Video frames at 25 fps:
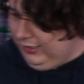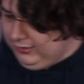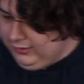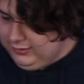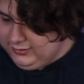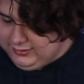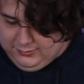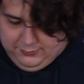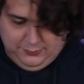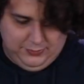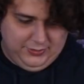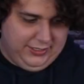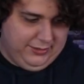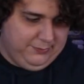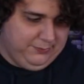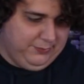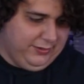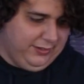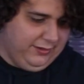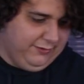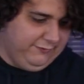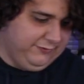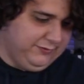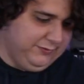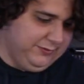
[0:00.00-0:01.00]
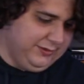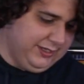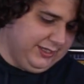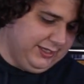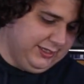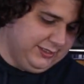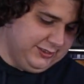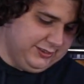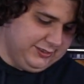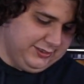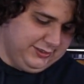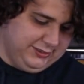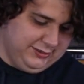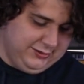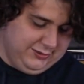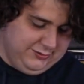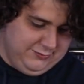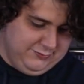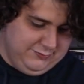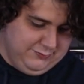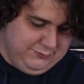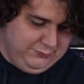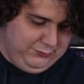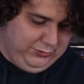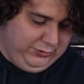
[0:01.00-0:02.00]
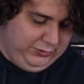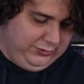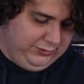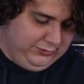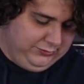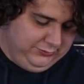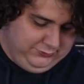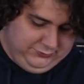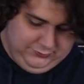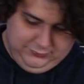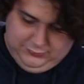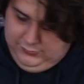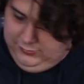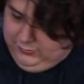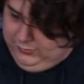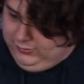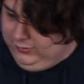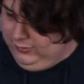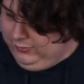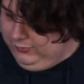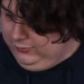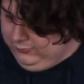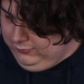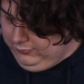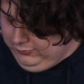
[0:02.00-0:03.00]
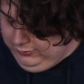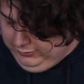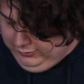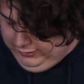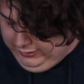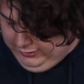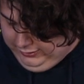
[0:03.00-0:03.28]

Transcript: how does it pop off? Do we just pull? What do